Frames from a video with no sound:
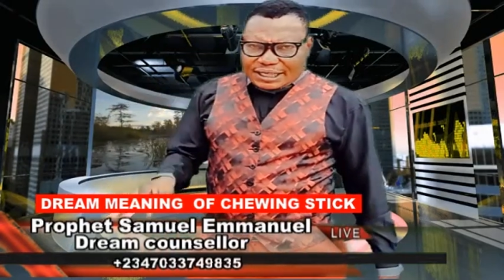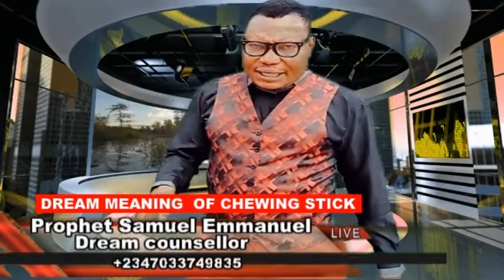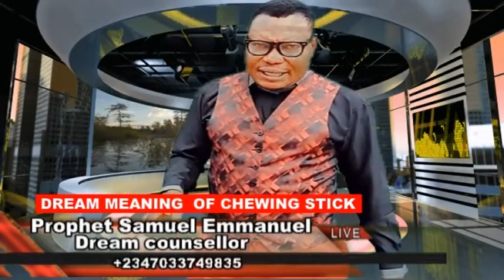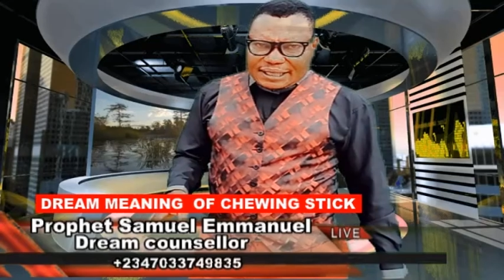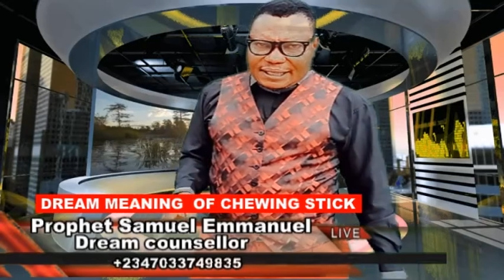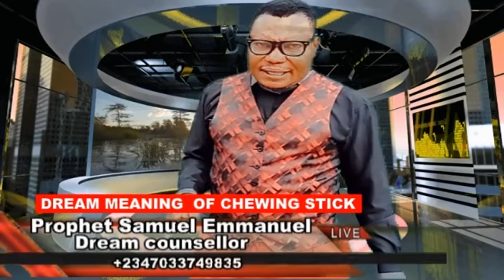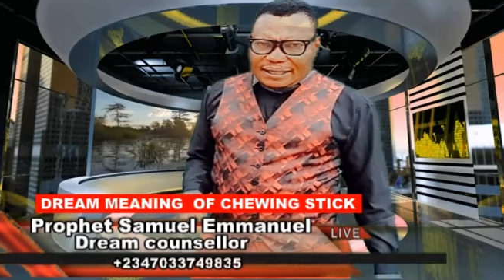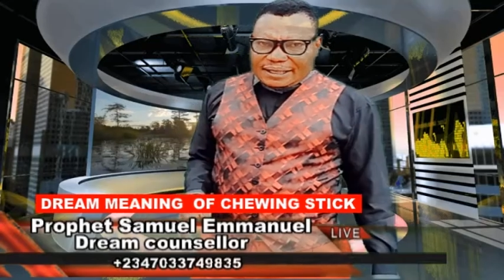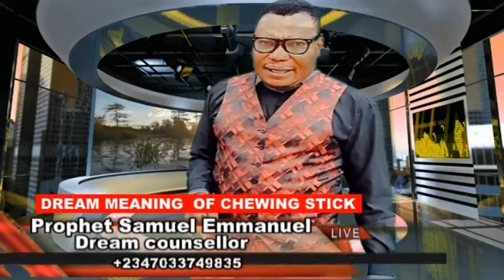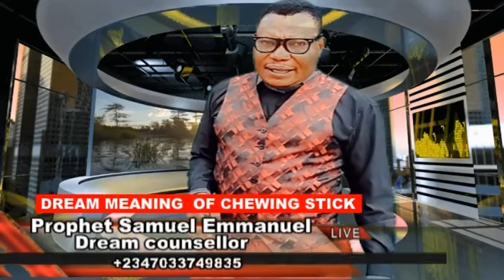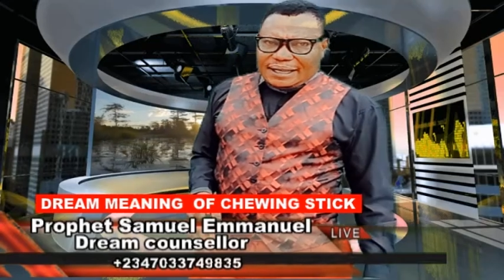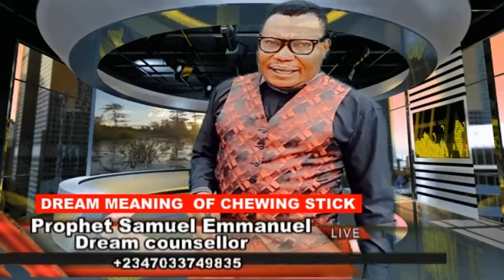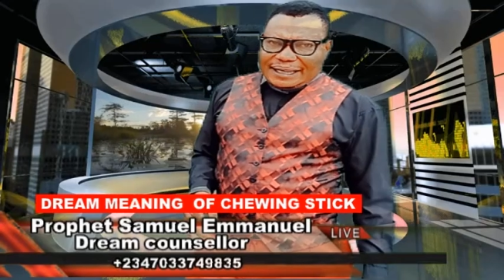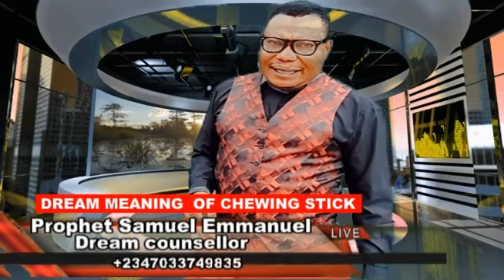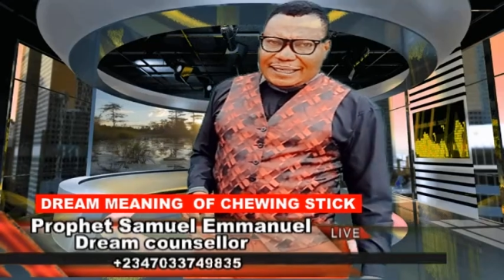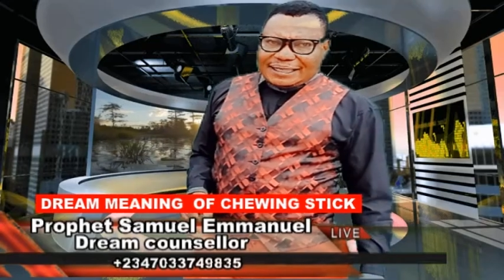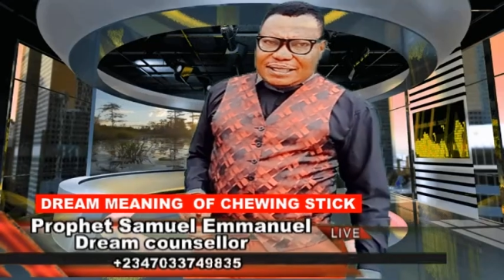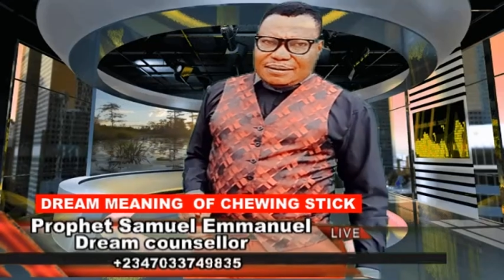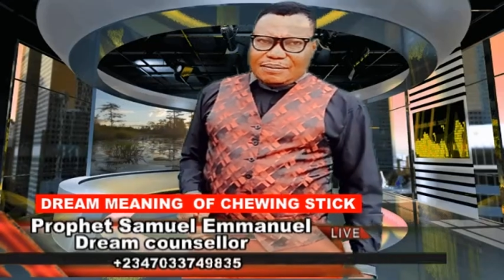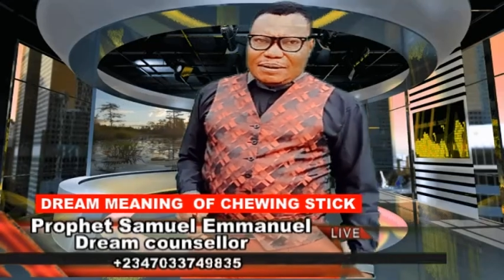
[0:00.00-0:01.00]

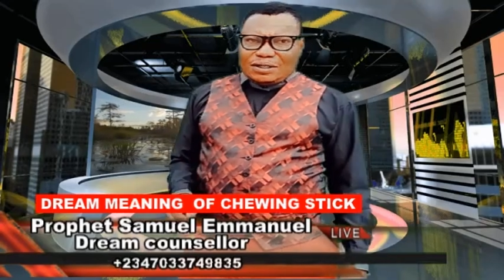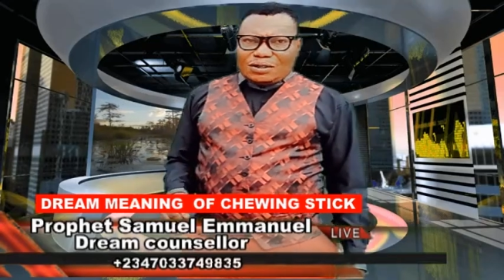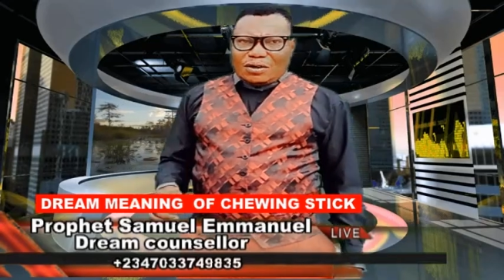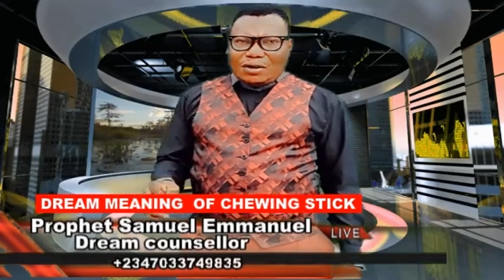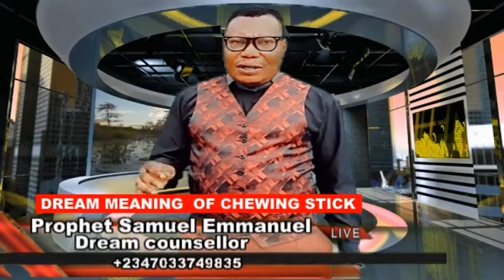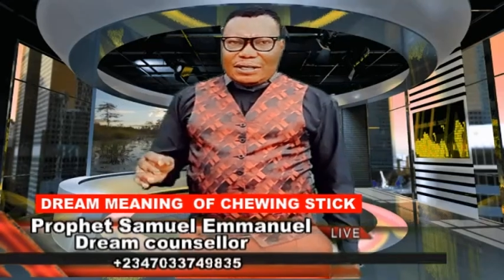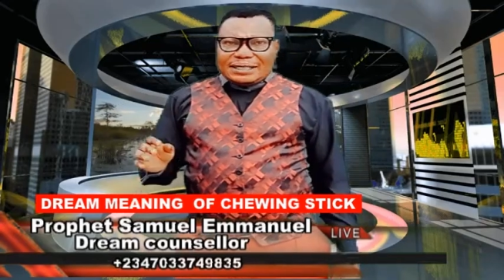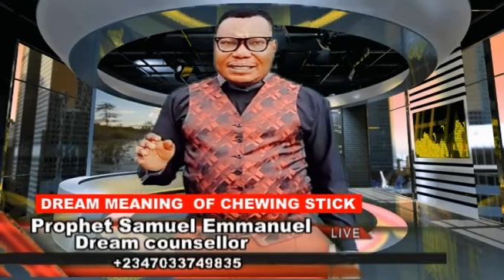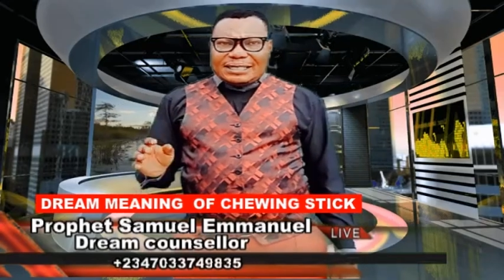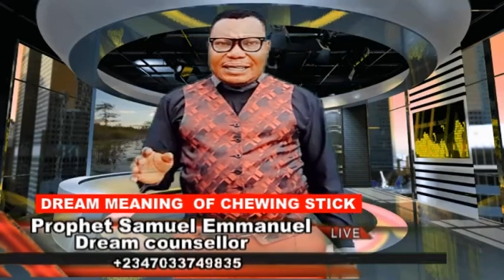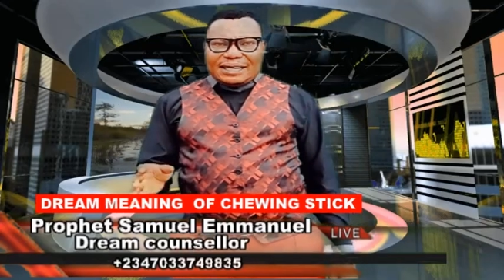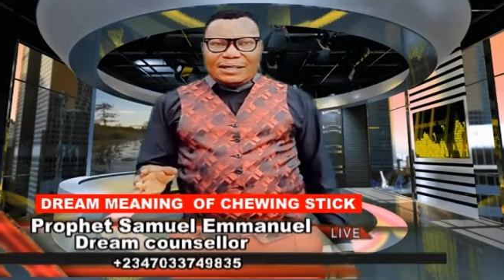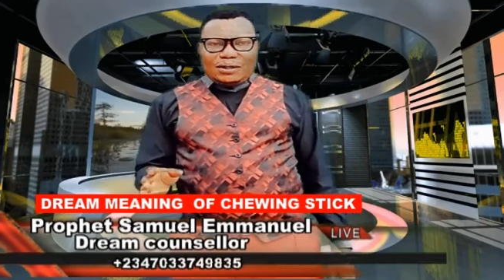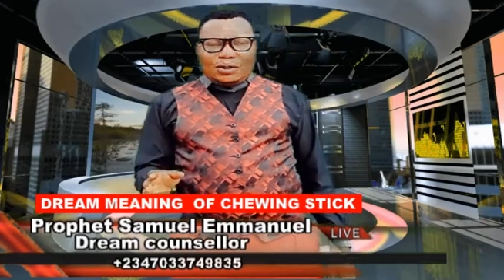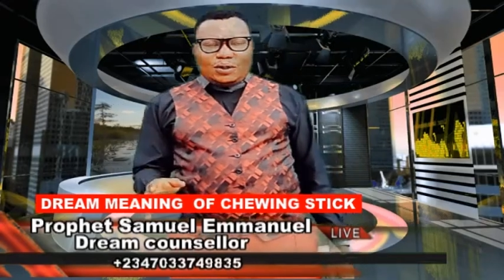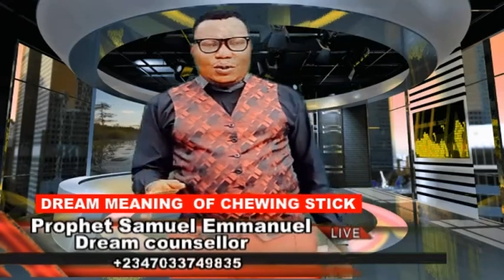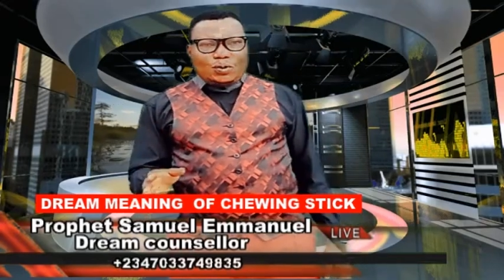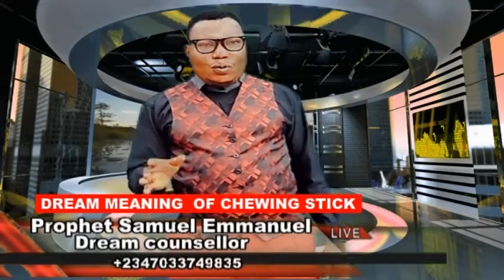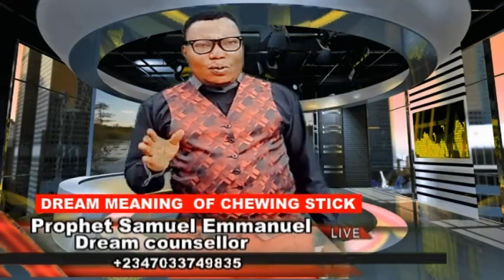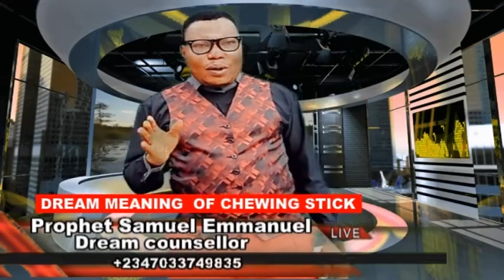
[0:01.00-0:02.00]
it means God is telling
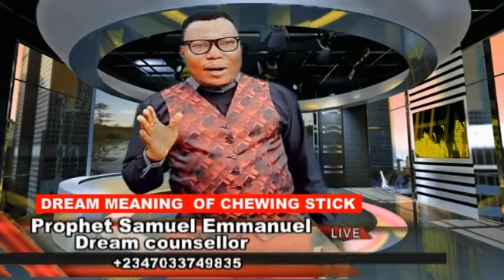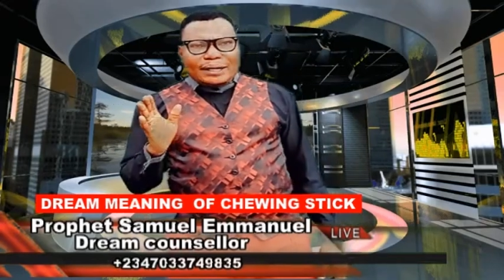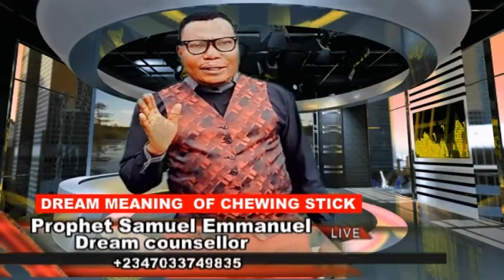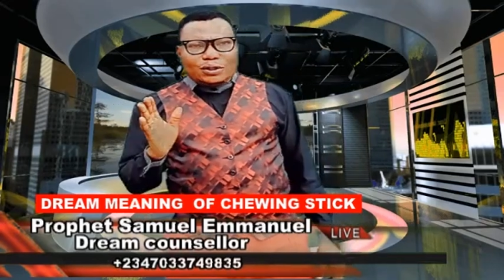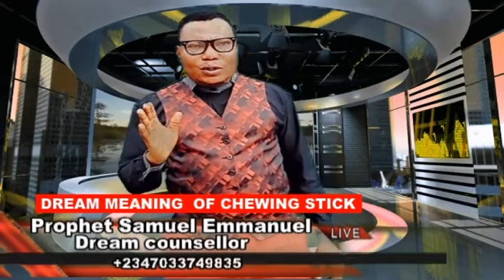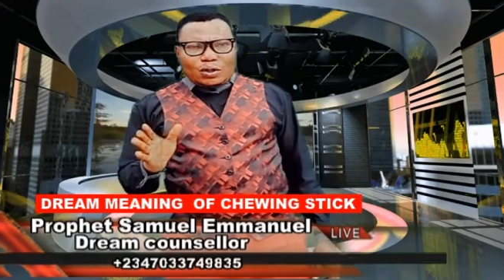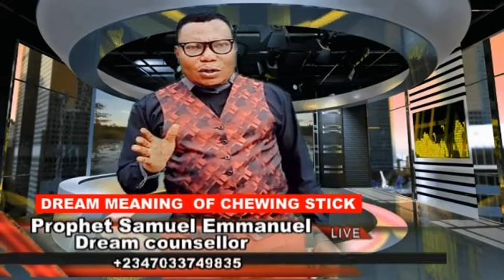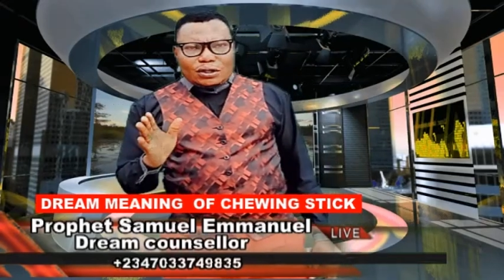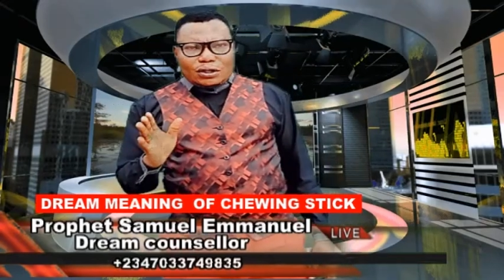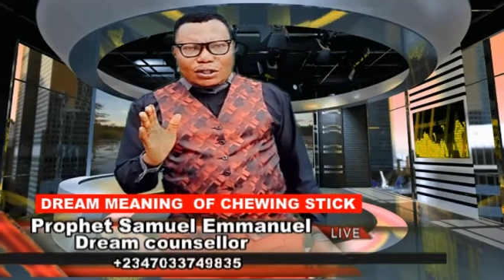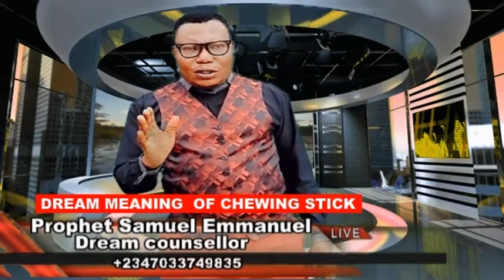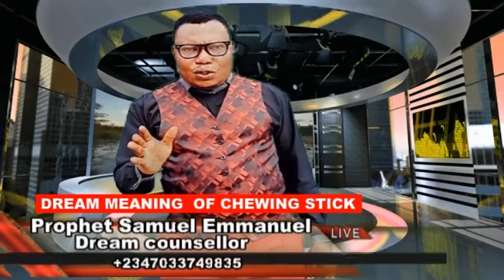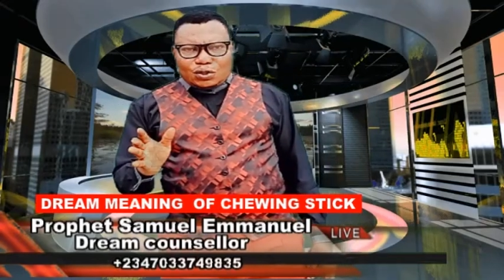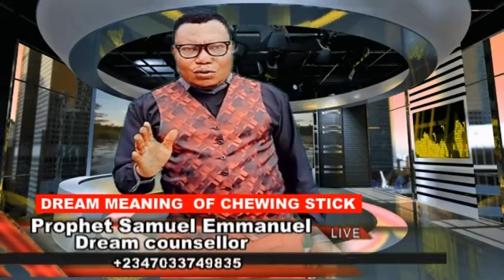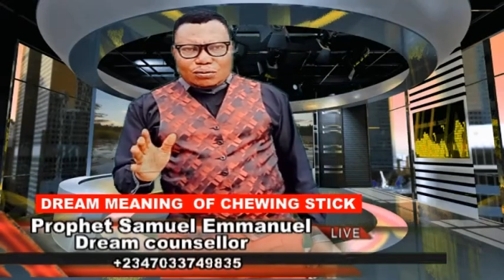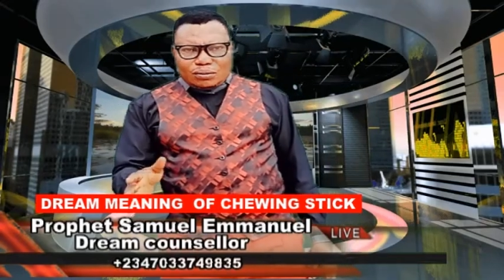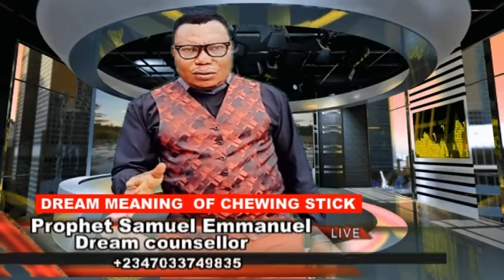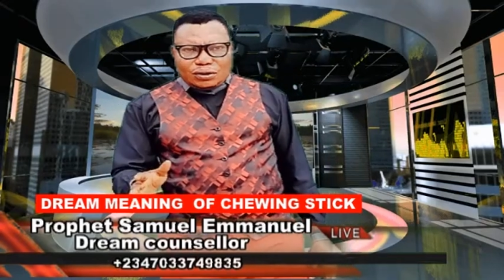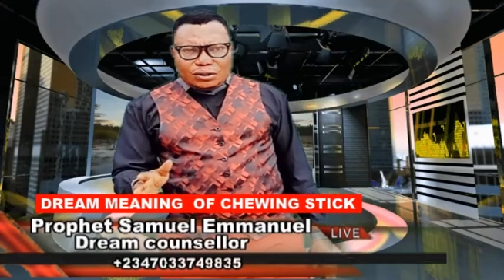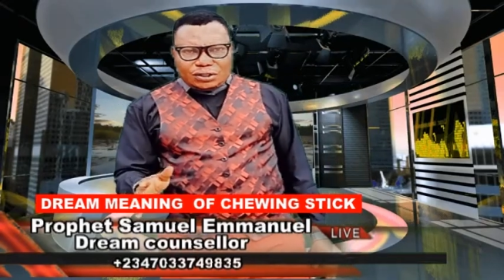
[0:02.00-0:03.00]
you you are talking too
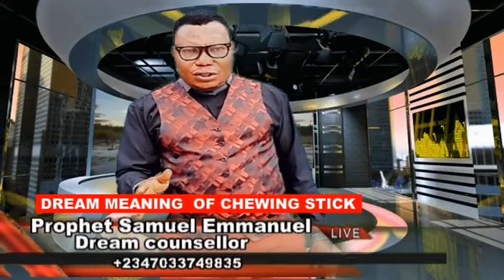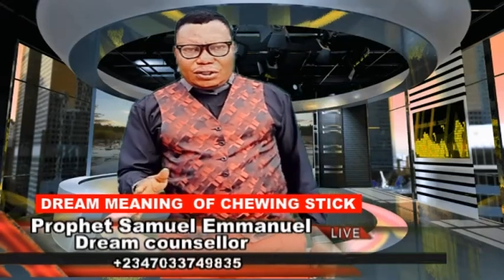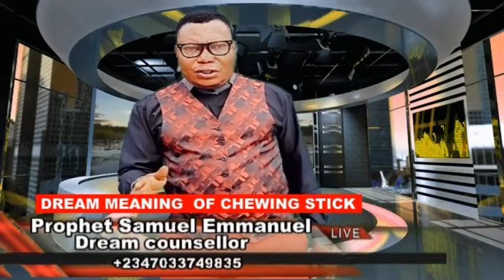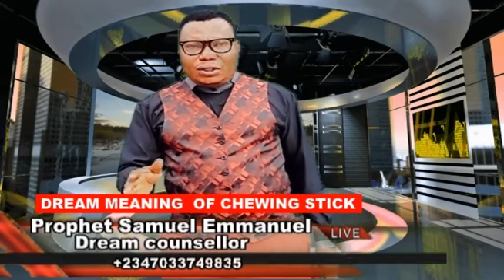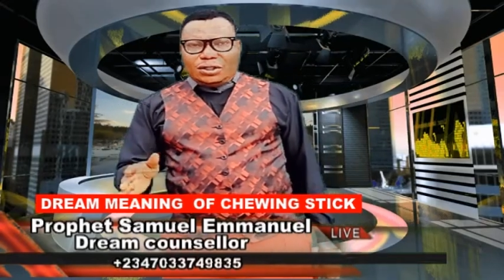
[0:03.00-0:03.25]
much.